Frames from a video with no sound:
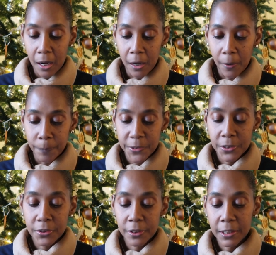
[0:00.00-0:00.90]
Um,
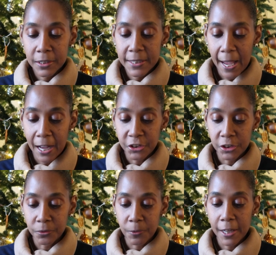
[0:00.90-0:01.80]
so turn it into
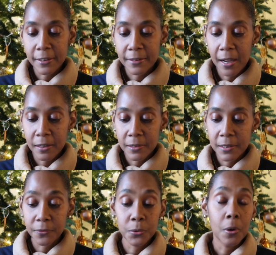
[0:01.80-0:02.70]
action. Write it down
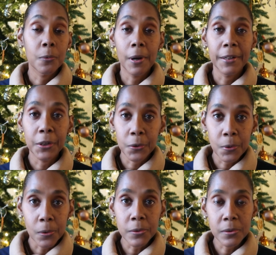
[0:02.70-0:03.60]
as if you are writing a
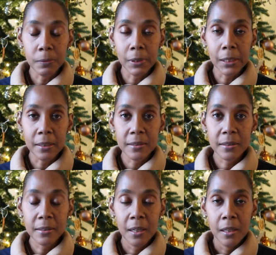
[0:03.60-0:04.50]
grocery
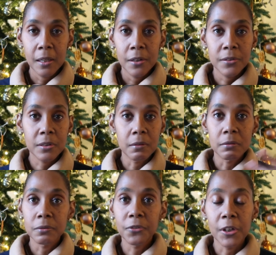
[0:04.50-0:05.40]
list.
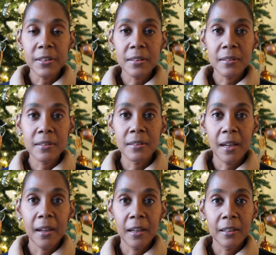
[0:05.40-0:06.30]
So for instance,
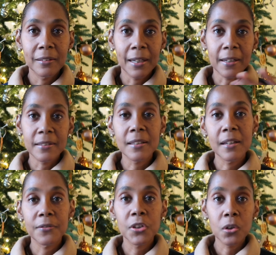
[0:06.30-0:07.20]
today, like I
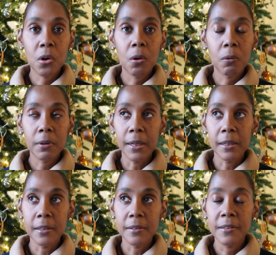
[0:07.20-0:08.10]
said, if your goal
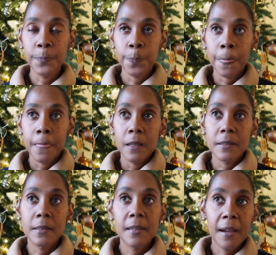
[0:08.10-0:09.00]
is
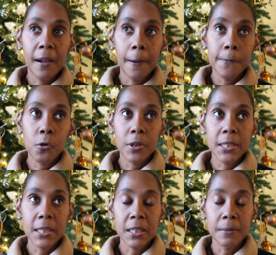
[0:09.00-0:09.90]
today I'm
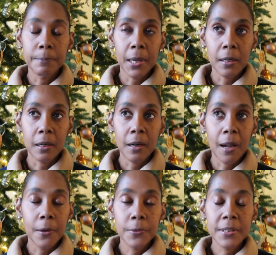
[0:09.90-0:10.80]
going to eat better,
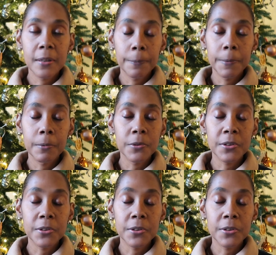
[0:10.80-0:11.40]
I always tell people